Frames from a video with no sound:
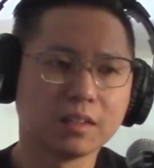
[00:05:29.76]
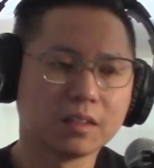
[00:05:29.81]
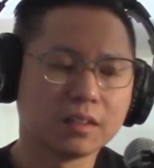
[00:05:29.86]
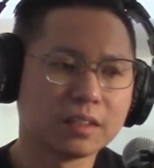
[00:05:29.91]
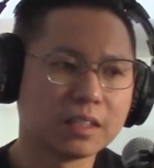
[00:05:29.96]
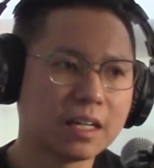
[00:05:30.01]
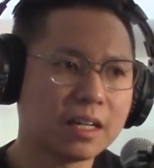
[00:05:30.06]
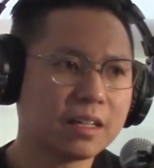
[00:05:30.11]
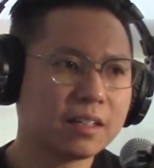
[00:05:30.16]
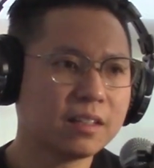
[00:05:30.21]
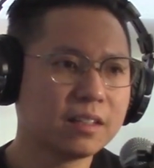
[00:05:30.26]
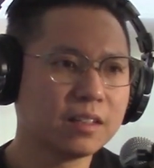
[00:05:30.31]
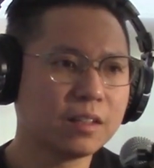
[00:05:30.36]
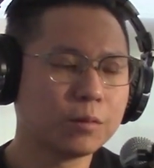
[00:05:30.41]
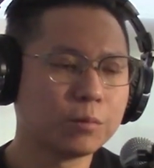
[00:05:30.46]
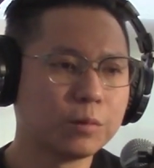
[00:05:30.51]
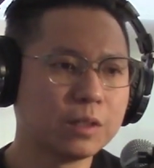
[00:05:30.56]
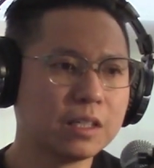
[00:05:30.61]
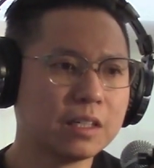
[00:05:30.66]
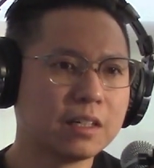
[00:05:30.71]
Yeah, I think it
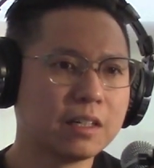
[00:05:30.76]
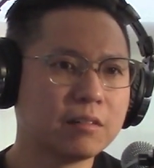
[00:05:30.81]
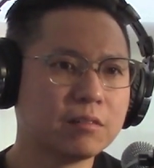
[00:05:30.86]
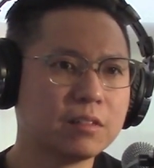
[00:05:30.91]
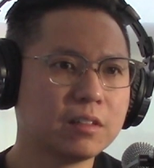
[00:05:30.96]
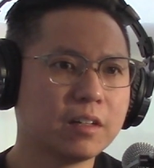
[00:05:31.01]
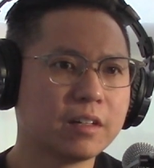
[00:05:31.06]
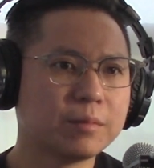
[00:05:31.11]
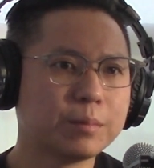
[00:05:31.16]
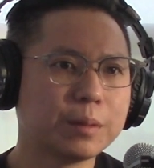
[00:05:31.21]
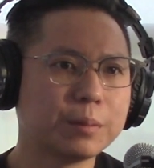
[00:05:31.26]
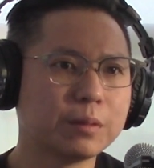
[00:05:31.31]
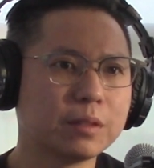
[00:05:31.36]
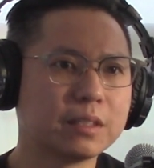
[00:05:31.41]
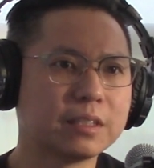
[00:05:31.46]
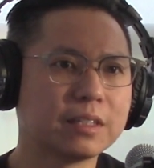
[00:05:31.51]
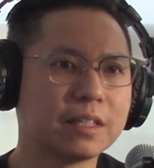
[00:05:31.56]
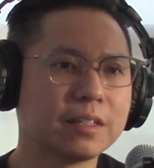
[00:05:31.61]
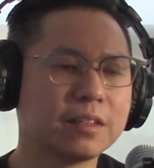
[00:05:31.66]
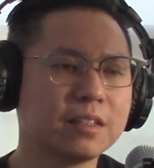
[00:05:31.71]
weeded out a lot of people, and
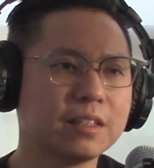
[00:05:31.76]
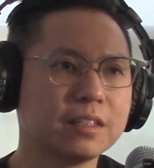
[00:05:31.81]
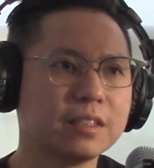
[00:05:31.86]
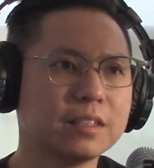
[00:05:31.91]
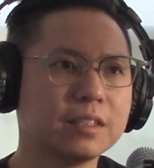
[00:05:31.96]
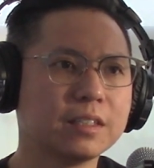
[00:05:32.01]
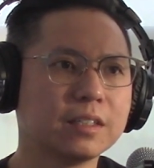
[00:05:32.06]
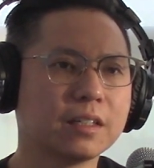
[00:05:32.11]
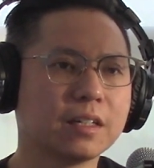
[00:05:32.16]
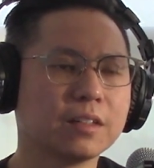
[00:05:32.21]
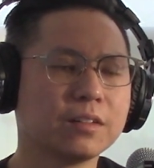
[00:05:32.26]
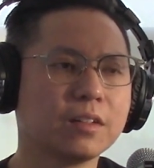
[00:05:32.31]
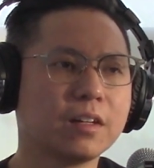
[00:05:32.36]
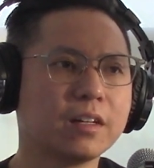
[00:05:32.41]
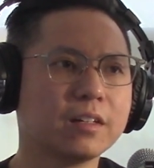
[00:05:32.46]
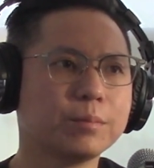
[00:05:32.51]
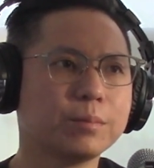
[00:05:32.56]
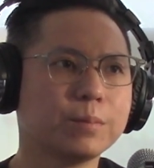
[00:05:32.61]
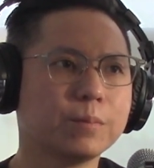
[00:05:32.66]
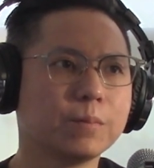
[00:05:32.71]
I think a lot
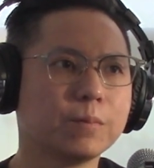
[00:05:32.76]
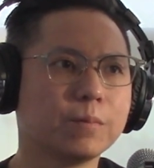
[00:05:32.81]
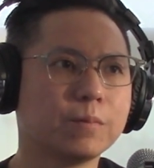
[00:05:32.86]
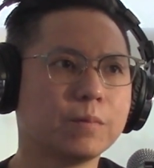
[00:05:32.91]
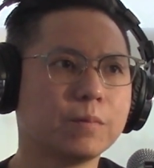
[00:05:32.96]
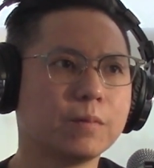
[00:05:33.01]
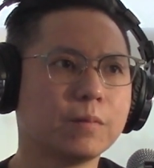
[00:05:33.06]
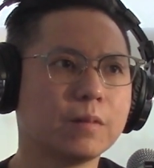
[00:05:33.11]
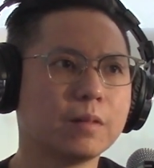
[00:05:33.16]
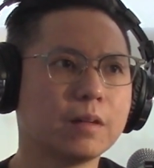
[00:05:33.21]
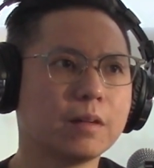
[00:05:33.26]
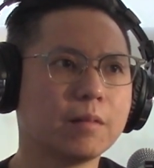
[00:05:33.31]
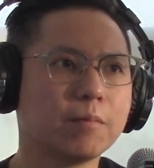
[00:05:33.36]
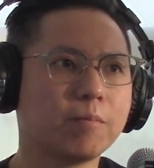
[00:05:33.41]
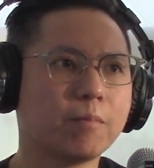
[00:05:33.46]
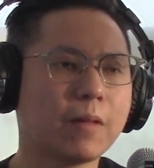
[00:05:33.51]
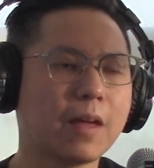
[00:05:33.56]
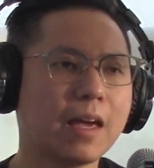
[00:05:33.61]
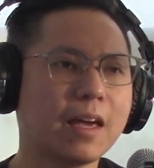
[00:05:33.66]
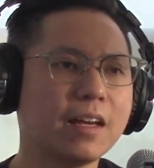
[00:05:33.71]
of
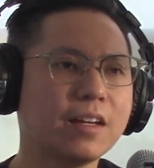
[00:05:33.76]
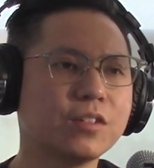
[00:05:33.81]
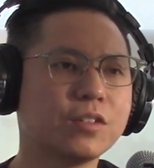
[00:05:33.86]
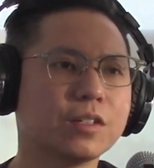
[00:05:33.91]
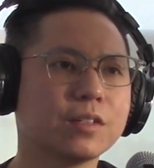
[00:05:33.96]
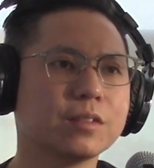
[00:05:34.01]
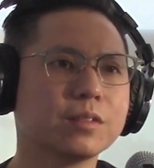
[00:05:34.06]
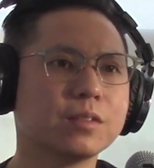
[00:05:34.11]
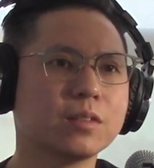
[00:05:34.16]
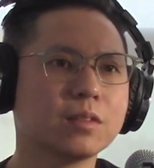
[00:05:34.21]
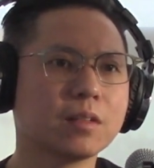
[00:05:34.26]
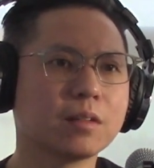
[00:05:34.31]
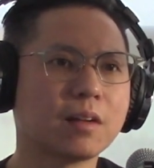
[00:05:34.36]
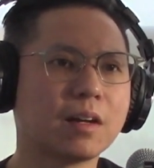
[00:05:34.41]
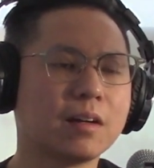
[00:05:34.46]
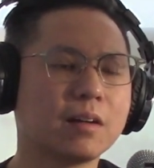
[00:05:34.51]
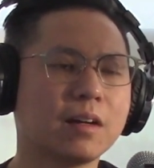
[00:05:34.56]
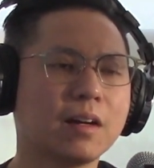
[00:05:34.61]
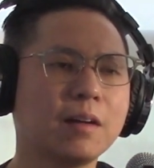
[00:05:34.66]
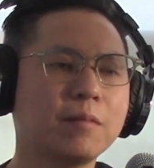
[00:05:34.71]
agents,
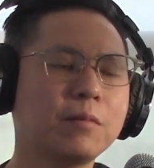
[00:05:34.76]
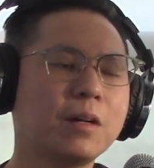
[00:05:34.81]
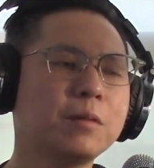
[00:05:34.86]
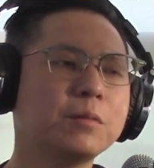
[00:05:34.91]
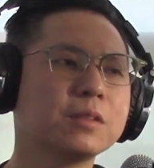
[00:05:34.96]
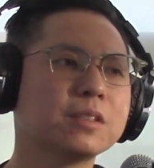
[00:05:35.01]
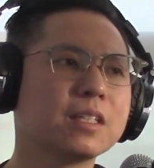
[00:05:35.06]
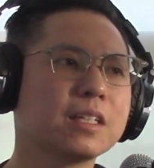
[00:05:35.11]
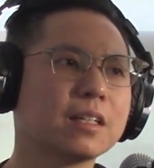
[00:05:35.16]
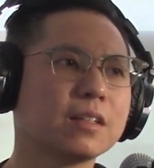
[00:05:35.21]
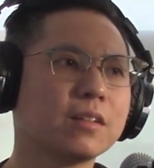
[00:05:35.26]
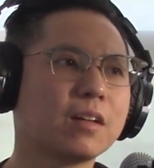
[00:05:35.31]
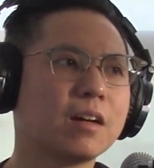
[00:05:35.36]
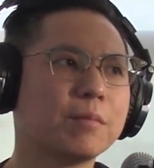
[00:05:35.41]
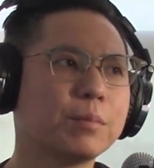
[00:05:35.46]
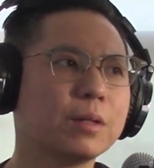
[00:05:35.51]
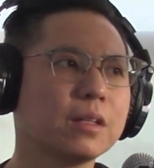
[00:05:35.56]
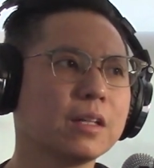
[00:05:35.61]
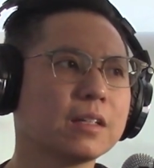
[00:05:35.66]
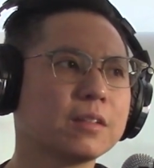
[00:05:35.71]
I wouldn't say a lot,
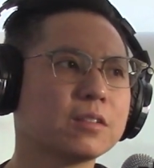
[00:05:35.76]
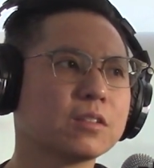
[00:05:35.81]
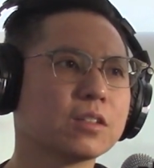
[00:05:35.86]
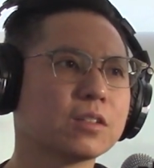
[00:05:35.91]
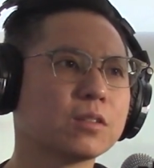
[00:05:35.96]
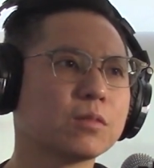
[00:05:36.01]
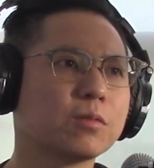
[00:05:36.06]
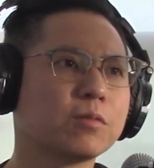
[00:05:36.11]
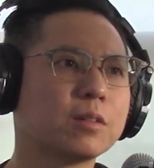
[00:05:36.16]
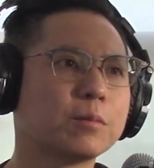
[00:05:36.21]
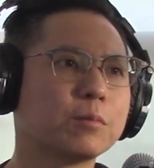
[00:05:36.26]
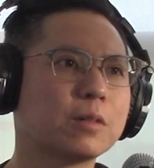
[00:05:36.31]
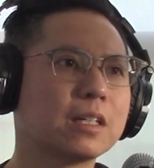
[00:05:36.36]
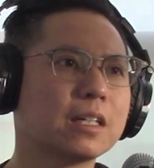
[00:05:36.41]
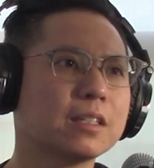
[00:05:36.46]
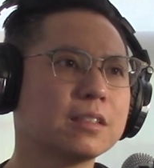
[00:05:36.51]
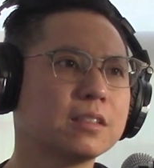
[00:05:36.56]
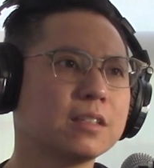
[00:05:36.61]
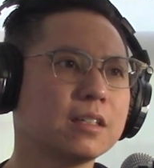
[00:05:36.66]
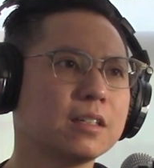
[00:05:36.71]
but like just from what I
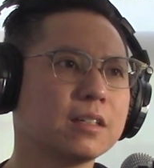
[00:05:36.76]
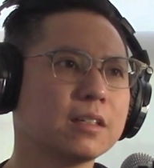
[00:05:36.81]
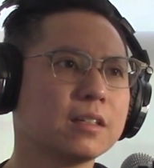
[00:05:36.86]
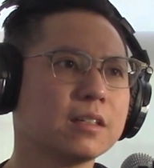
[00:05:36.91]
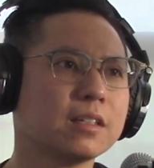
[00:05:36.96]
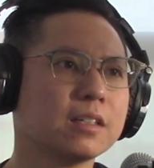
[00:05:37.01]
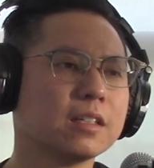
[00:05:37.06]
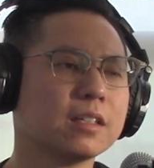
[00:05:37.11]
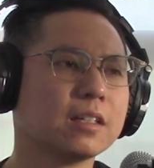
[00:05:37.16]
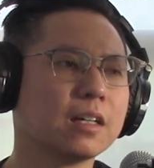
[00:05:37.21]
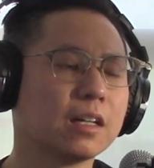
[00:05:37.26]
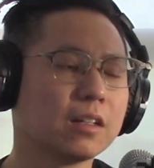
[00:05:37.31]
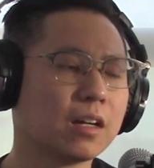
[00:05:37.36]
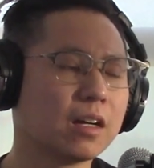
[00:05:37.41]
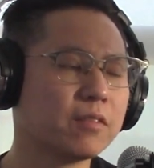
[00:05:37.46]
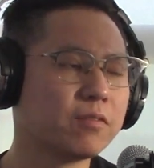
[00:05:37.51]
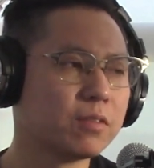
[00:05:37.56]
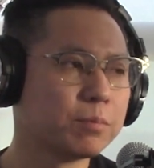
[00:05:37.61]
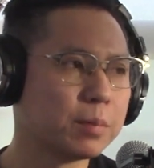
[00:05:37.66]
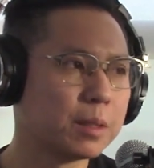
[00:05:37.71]
see, a lot of
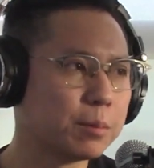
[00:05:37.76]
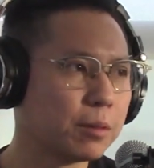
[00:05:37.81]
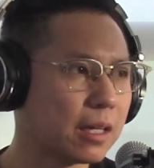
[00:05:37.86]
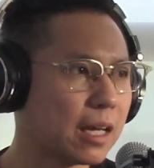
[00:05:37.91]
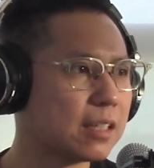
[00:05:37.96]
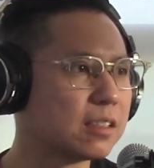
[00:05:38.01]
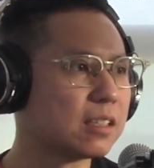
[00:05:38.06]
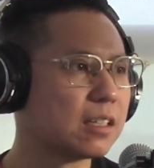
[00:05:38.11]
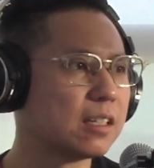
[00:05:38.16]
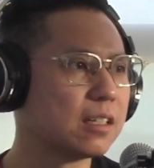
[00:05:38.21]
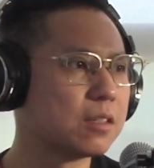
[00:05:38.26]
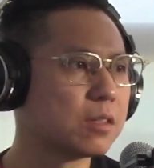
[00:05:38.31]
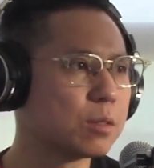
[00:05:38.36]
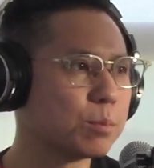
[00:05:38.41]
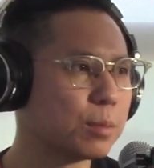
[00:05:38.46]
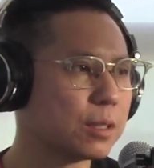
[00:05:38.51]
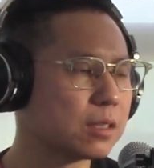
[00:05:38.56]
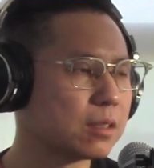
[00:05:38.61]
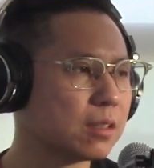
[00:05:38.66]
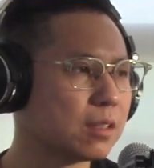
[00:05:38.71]
people exited the
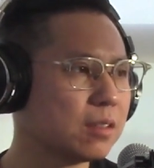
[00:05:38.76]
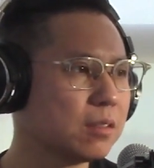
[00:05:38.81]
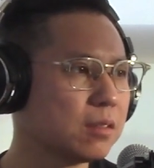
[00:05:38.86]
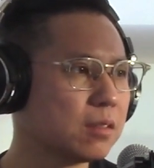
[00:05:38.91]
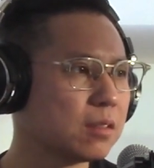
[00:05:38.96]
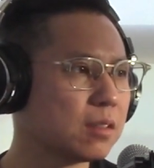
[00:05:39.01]
business.